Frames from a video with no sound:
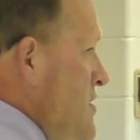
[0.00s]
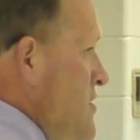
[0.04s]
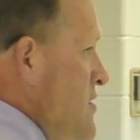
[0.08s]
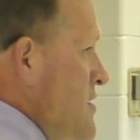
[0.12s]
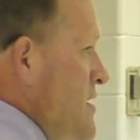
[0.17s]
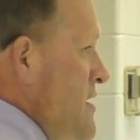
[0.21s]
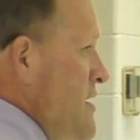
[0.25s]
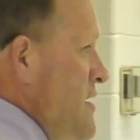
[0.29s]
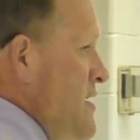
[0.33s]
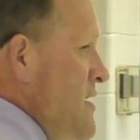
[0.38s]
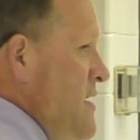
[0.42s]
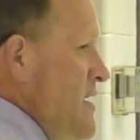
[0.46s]

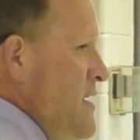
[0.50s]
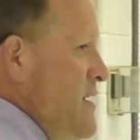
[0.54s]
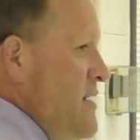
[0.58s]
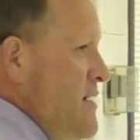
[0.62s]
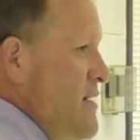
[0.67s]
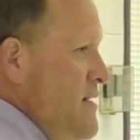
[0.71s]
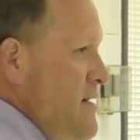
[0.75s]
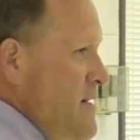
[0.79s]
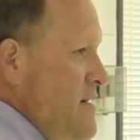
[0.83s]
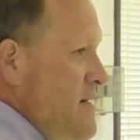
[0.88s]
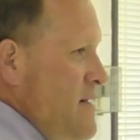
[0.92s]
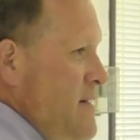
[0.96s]
looking at
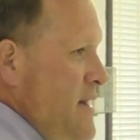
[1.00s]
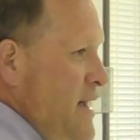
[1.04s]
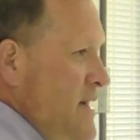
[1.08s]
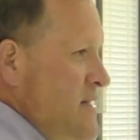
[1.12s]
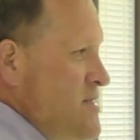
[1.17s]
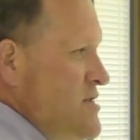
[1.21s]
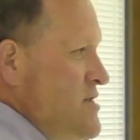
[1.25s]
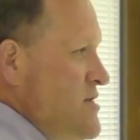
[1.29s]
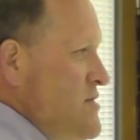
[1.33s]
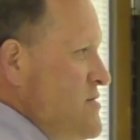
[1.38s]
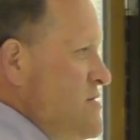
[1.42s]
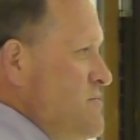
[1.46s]

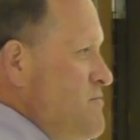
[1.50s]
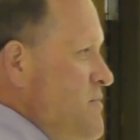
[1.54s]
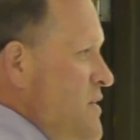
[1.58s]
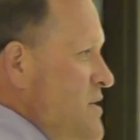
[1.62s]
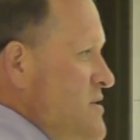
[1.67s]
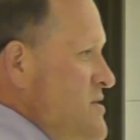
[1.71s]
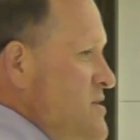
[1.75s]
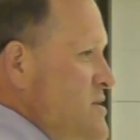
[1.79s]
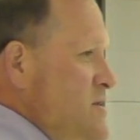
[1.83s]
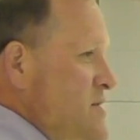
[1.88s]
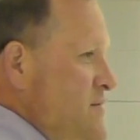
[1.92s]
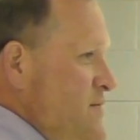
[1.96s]
next year's
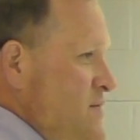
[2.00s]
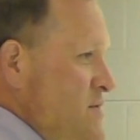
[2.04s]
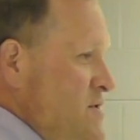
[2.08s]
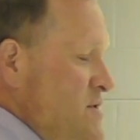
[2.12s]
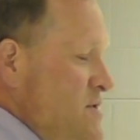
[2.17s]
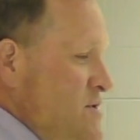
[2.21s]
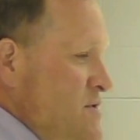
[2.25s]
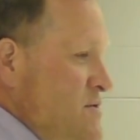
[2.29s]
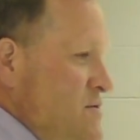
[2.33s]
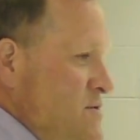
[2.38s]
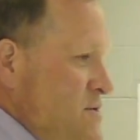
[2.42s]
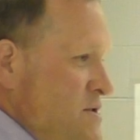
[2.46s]
budgets for the
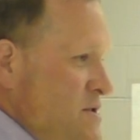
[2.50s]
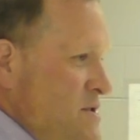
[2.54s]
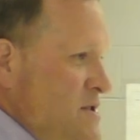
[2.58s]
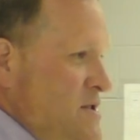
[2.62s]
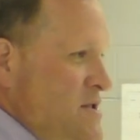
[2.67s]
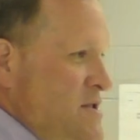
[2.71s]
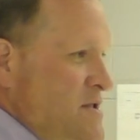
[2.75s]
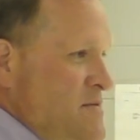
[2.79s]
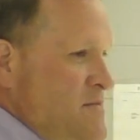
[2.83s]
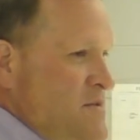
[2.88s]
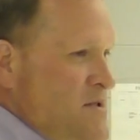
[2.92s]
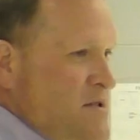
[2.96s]
school
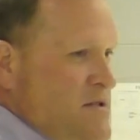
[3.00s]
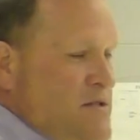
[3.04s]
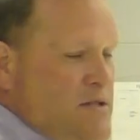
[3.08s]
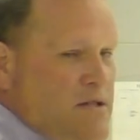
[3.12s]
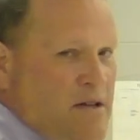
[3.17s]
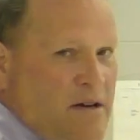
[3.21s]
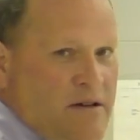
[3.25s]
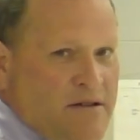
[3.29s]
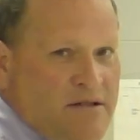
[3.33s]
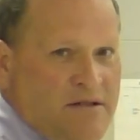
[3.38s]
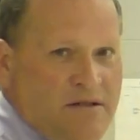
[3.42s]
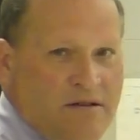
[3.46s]
systems and
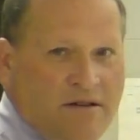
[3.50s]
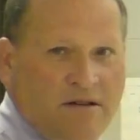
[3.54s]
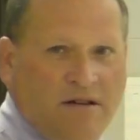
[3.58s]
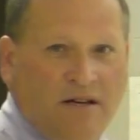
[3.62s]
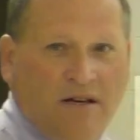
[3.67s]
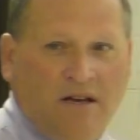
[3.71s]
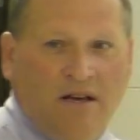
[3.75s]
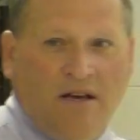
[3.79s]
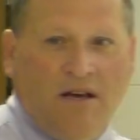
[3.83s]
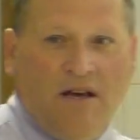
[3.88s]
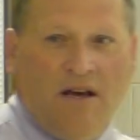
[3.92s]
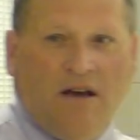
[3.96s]
such. And
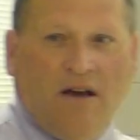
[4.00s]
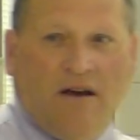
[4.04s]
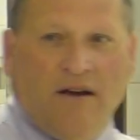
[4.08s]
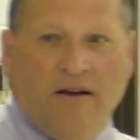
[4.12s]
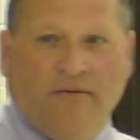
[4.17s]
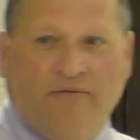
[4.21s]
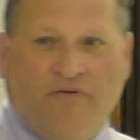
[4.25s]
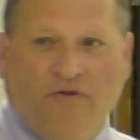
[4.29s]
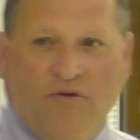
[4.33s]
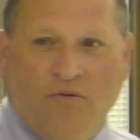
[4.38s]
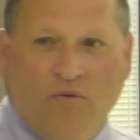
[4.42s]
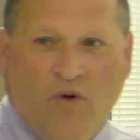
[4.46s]

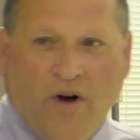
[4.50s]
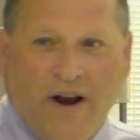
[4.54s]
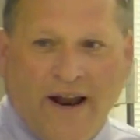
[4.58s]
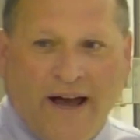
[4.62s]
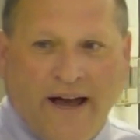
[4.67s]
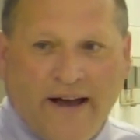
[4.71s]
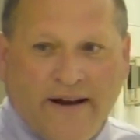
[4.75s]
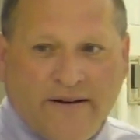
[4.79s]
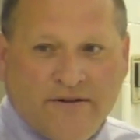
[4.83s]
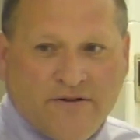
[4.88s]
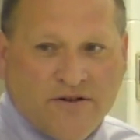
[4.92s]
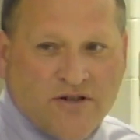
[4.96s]
from what
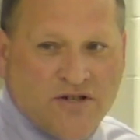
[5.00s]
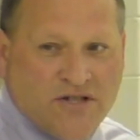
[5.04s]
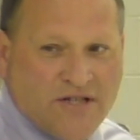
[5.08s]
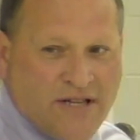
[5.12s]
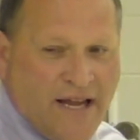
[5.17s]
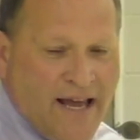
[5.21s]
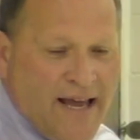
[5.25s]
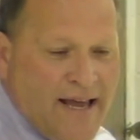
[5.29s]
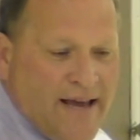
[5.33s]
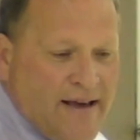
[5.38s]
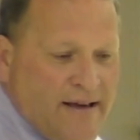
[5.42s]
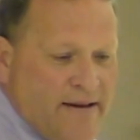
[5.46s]
I
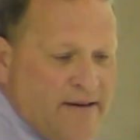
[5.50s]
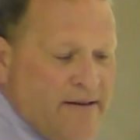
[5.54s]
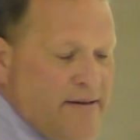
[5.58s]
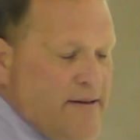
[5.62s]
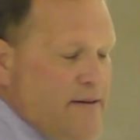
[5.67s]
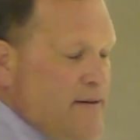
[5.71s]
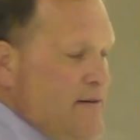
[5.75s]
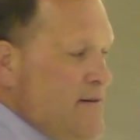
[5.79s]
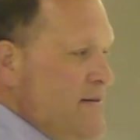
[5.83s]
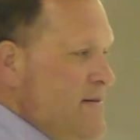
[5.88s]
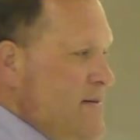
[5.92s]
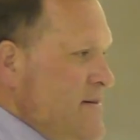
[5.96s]

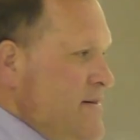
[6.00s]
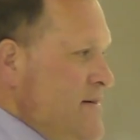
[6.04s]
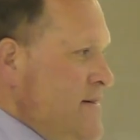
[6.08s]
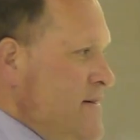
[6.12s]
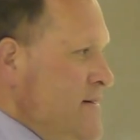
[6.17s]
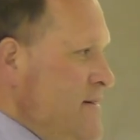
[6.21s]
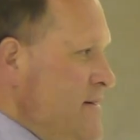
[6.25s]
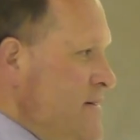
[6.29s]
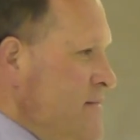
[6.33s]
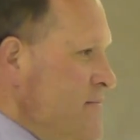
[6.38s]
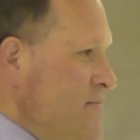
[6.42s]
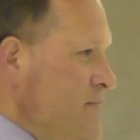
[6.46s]
understand, you
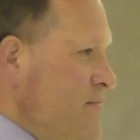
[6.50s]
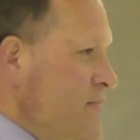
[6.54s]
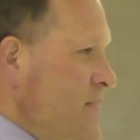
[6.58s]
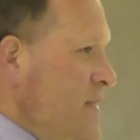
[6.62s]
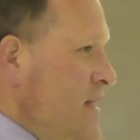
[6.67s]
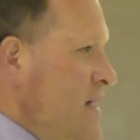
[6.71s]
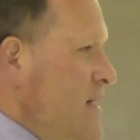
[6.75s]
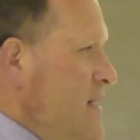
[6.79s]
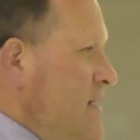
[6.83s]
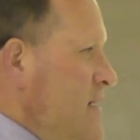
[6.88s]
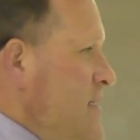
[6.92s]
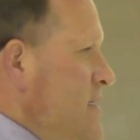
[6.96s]
know,
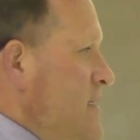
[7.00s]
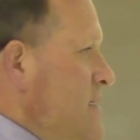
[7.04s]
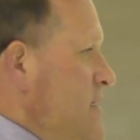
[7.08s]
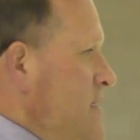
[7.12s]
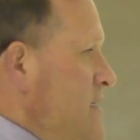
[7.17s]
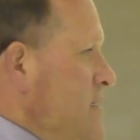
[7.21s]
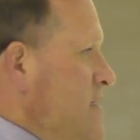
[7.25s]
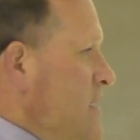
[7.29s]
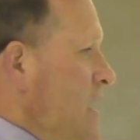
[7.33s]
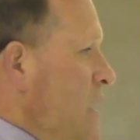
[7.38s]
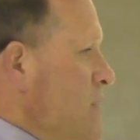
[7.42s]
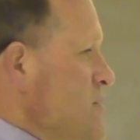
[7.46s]

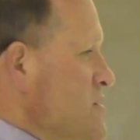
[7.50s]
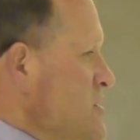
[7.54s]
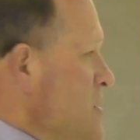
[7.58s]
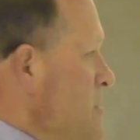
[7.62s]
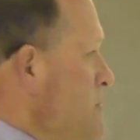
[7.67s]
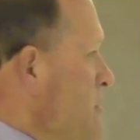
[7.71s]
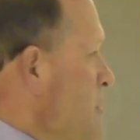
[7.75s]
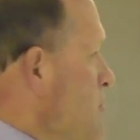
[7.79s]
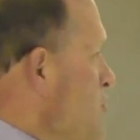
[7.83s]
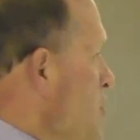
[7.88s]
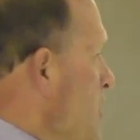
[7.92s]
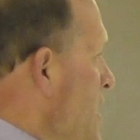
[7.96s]
I was
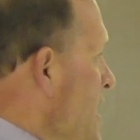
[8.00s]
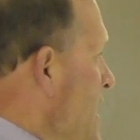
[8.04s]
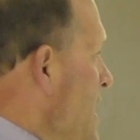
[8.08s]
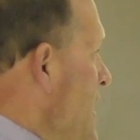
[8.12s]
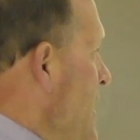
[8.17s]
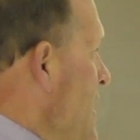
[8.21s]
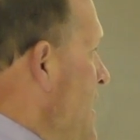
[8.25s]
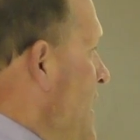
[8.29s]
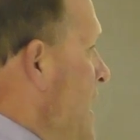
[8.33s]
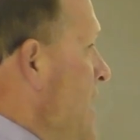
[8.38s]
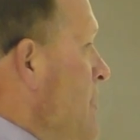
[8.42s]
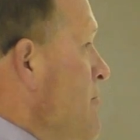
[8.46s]
going to be
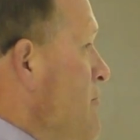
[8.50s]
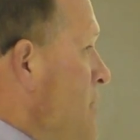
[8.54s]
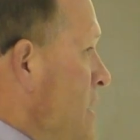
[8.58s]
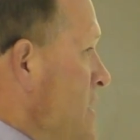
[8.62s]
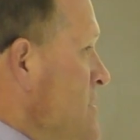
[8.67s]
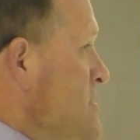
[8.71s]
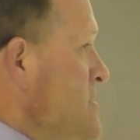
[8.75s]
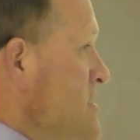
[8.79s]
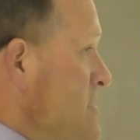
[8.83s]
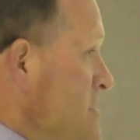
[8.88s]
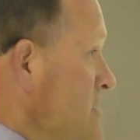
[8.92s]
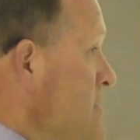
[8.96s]
bringing a
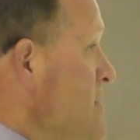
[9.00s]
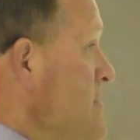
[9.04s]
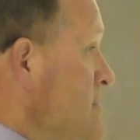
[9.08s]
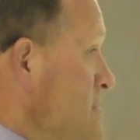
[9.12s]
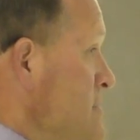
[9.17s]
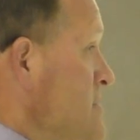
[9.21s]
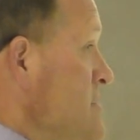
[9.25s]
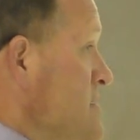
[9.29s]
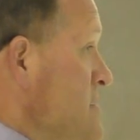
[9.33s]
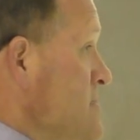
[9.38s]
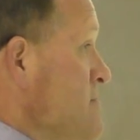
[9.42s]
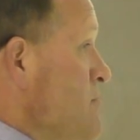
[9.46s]
budget,
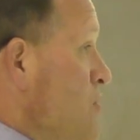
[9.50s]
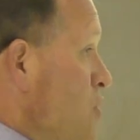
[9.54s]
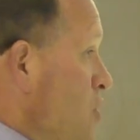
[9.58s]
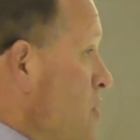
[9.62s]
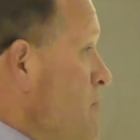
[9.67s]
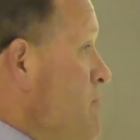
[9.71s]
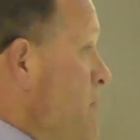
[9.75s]
more